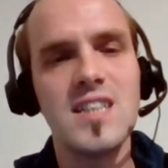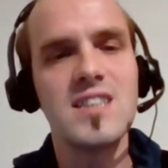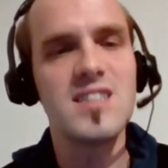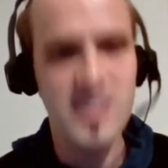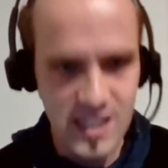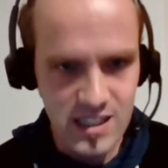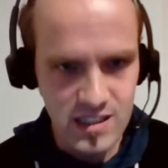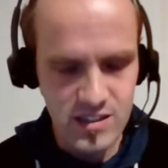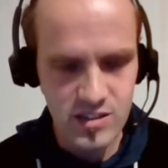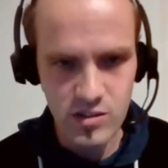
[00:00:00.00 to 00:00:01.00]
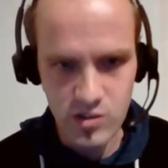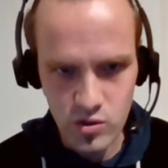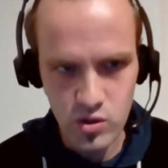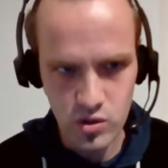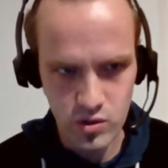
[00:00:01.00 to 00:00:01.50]
sealed
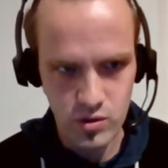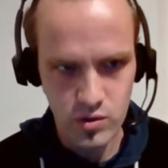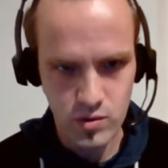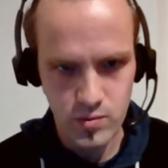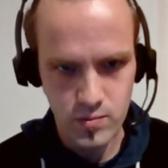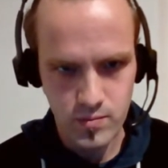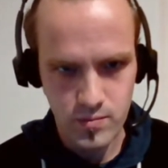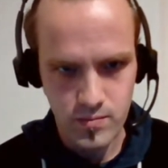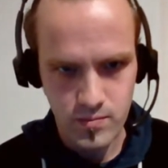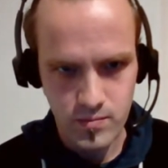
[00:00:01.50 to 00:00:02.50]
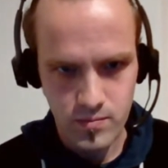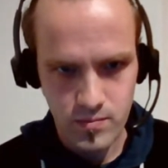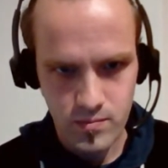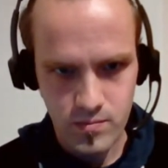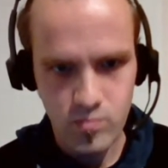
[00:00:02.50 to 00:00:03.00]
solution
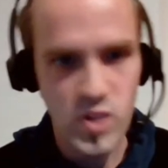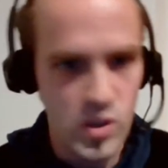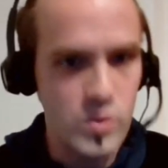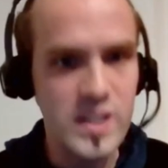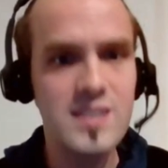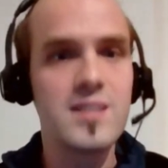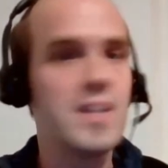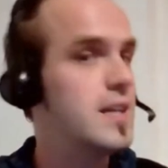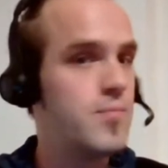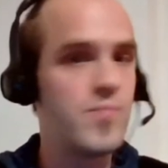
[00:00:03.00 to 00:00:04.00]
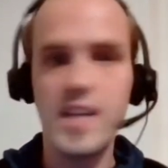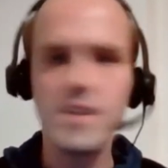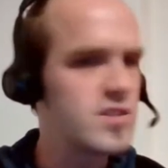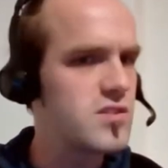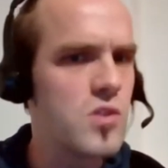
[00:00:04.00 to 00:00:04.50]
where we say
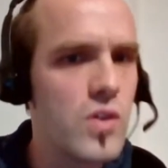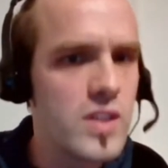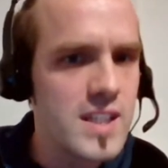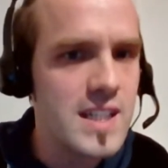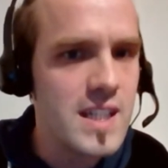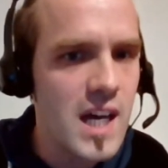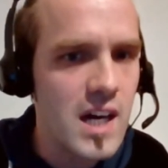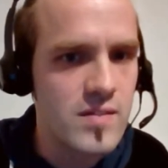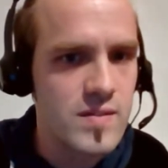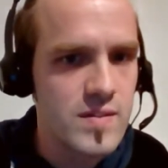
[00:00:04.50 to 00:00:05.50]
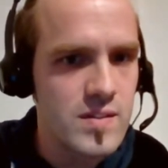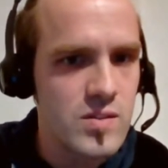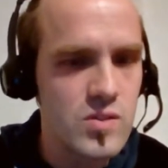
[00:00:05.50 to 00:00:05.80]
it's not enough